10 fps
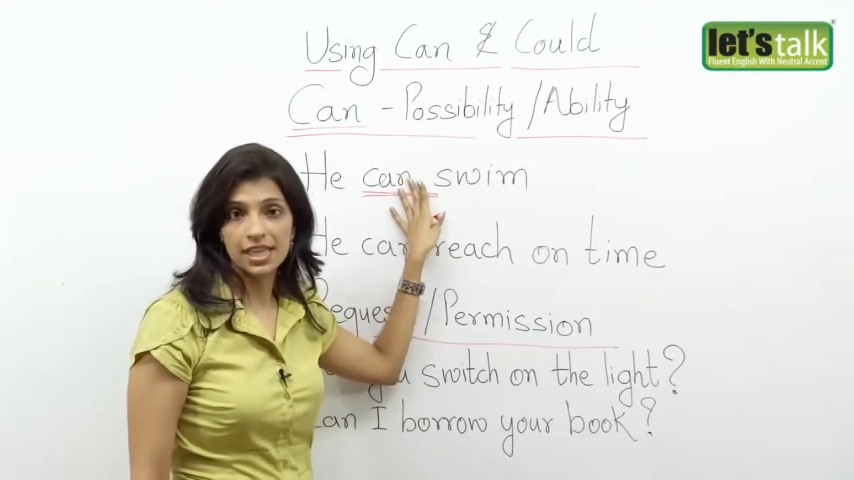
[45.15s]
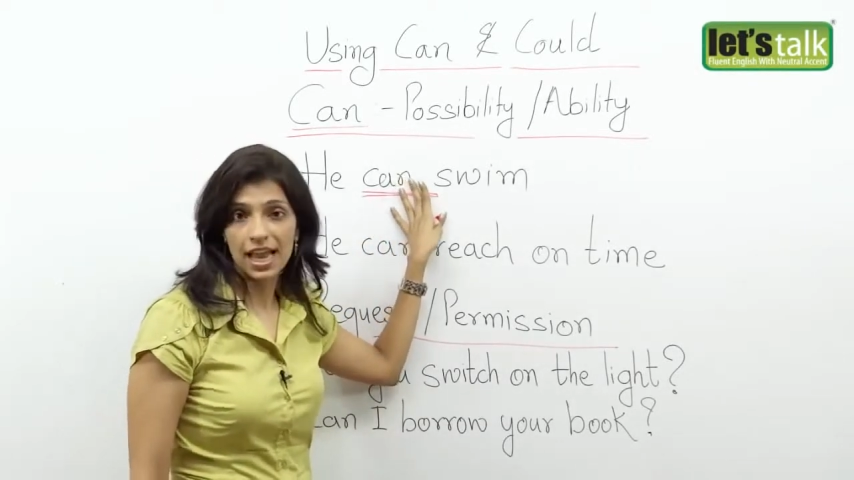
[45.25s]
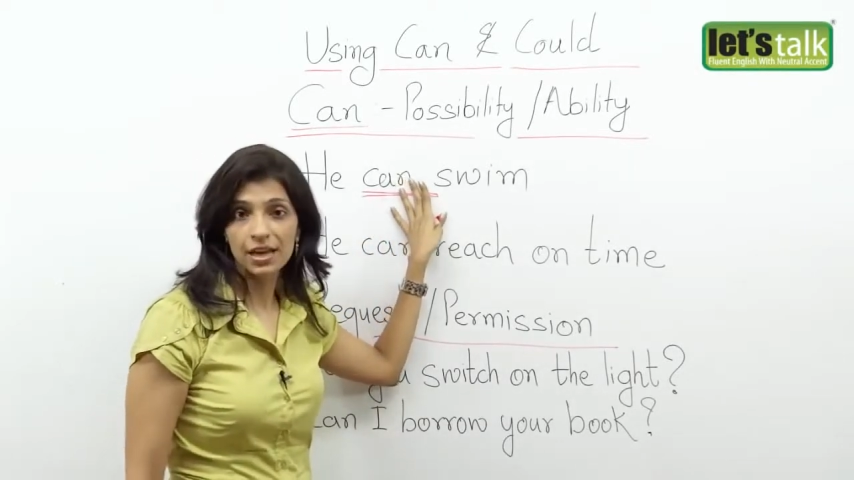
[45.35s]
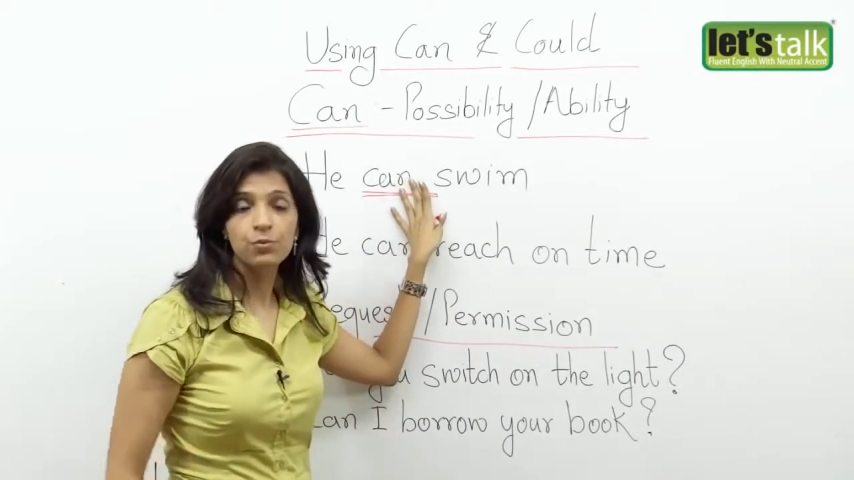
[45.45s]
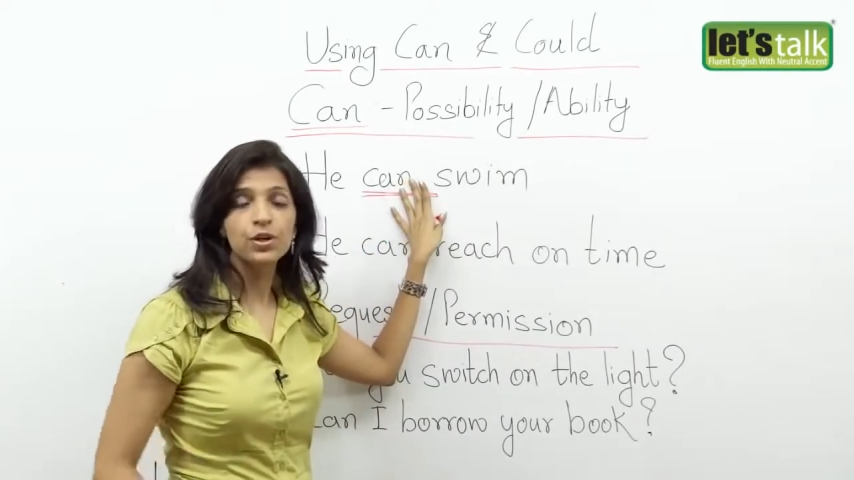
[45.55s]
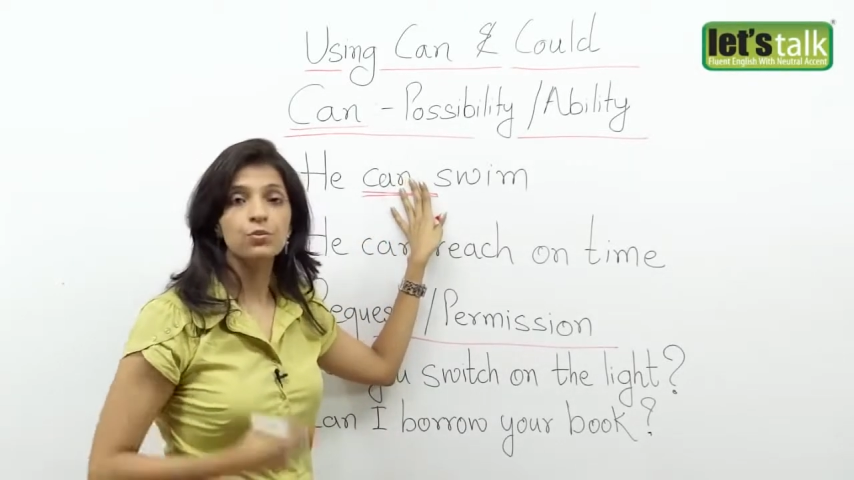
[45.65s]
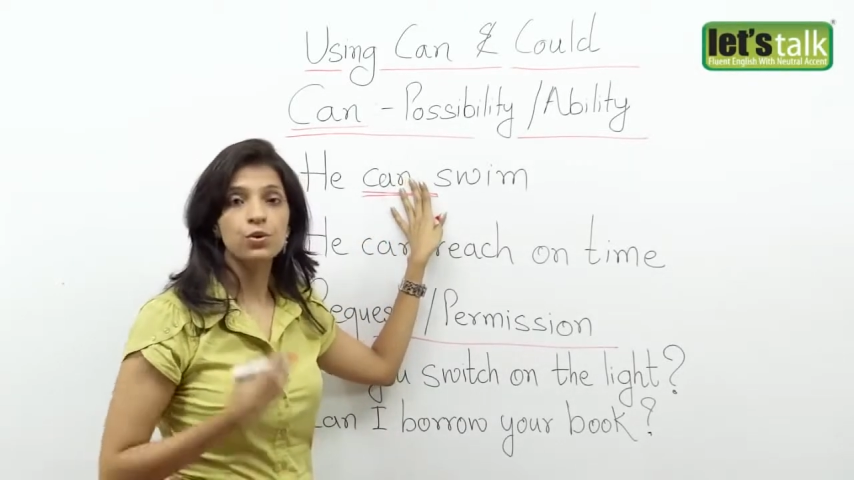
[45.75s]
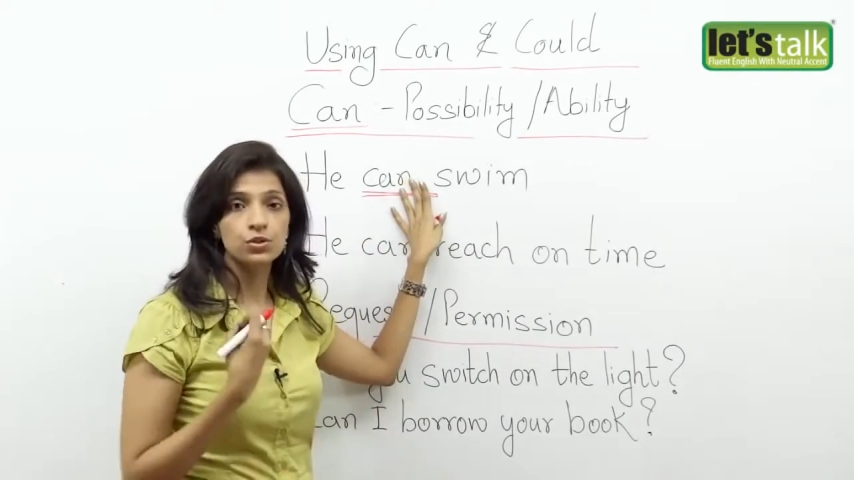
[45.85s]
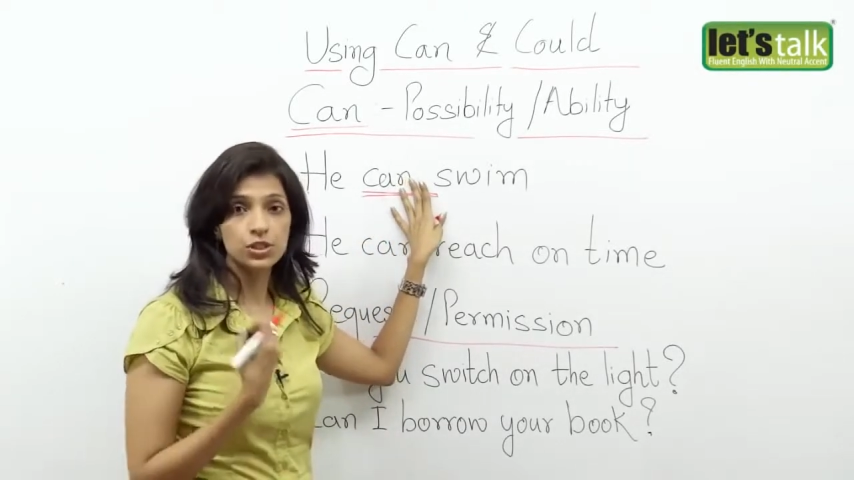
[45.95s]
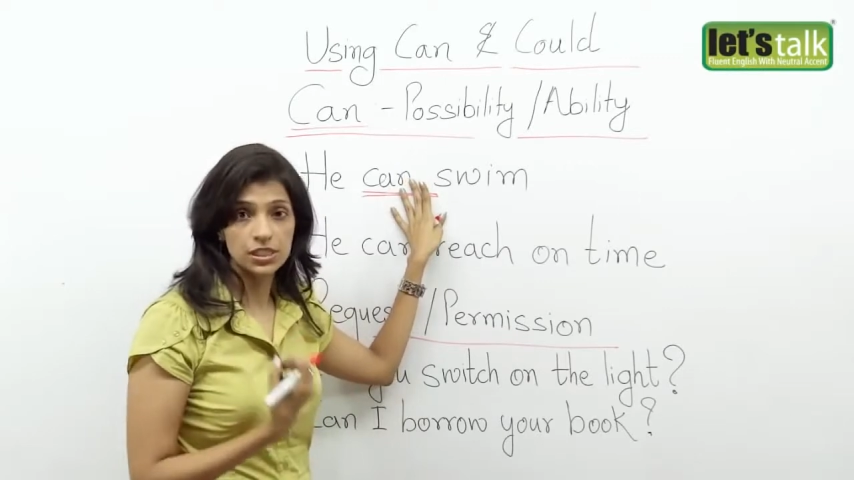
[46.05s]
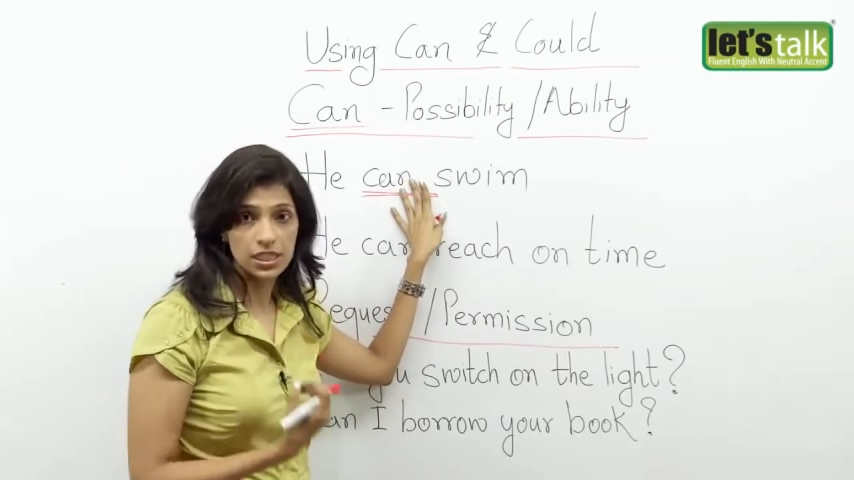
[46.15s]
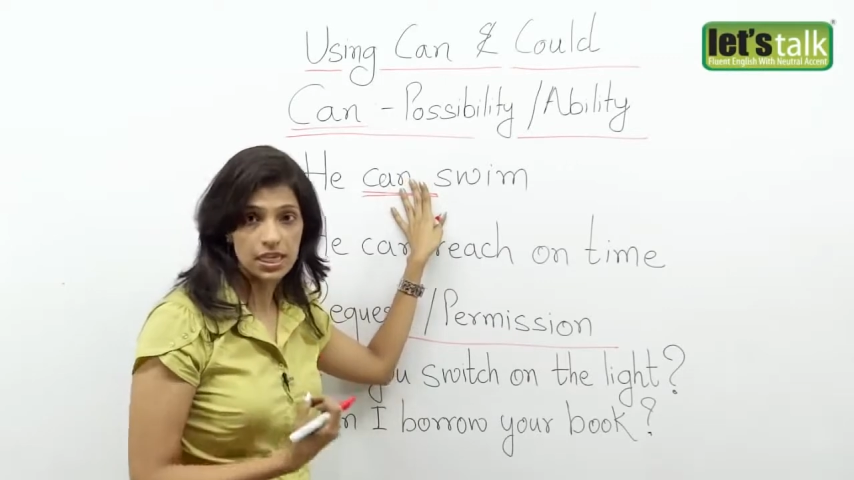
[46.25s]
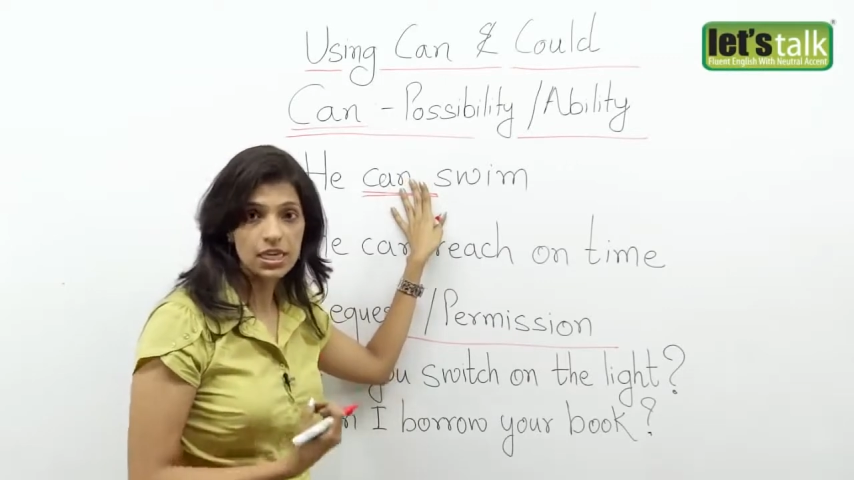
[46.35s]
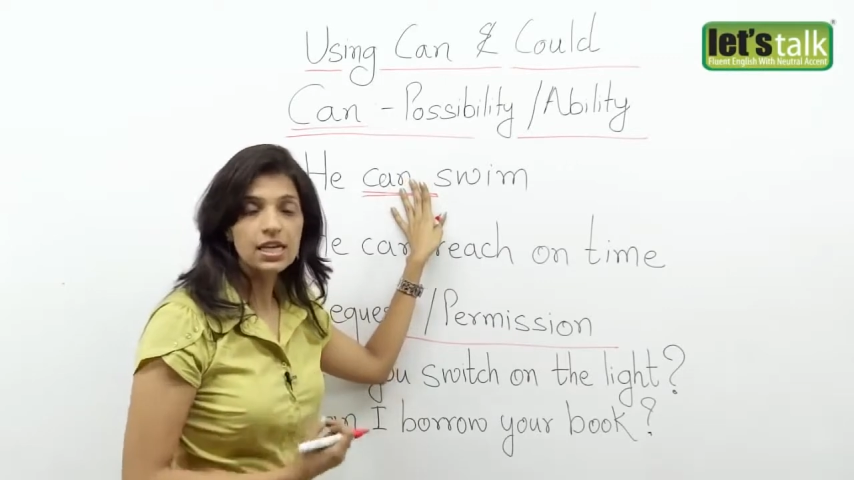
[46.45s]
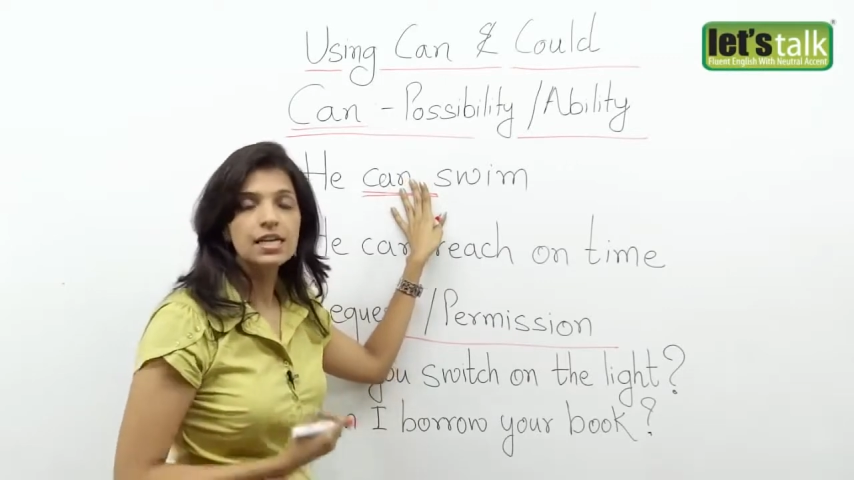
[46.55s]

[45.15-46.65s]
can when you want to say